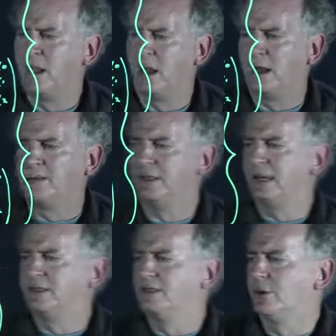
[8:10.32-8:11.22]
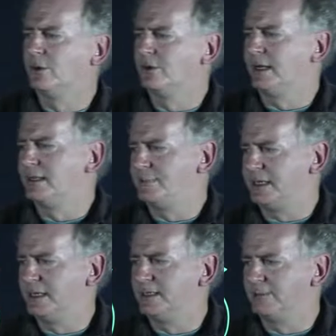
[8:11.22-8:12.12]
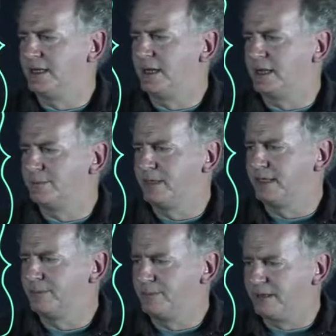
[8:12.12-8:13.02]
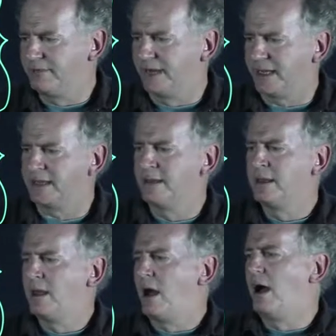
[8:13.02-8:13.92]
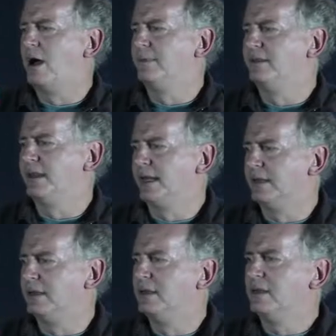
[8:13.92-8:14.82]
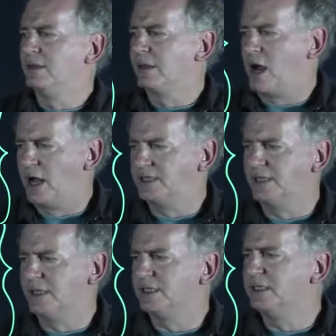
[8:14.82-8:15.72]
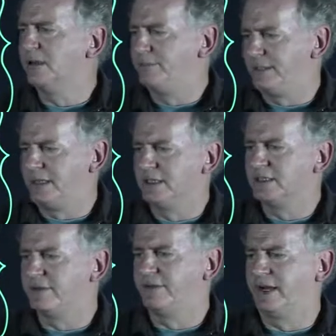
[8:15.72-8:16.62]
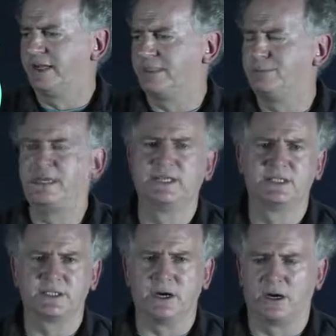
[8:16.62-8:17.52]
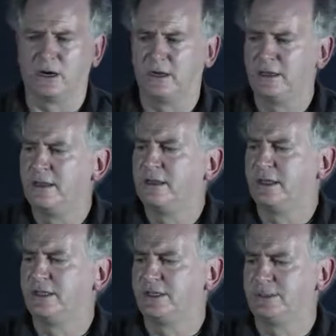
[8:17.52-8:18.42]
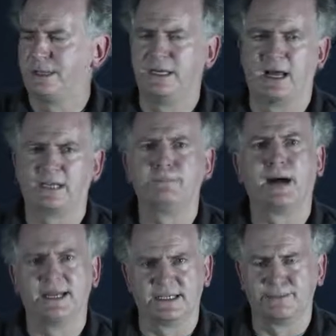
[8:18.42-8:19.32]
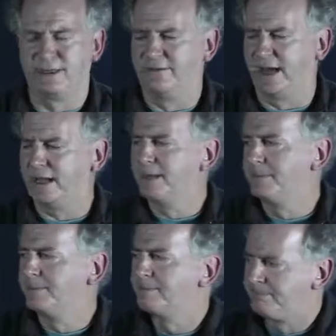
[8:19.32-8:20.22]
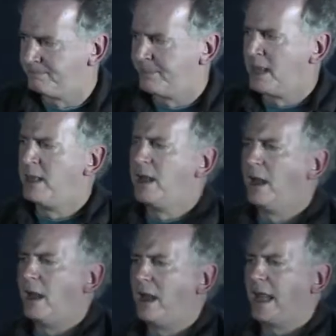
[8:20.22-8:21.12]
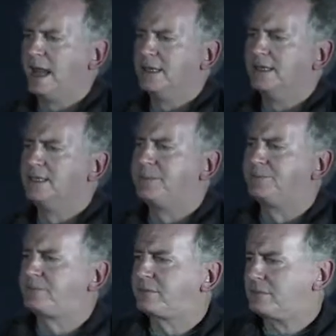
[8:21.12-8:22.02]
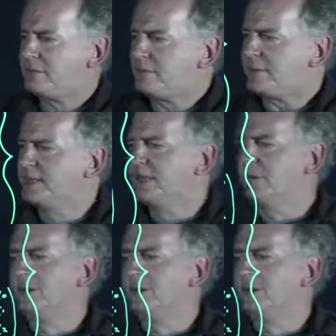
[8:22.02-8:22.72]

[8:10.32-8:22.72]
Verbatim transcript: Um, and so we're going to write p as p naught plus p vec. Um, then the conjugate of p is defined as p star is just p naught minus p vec. And so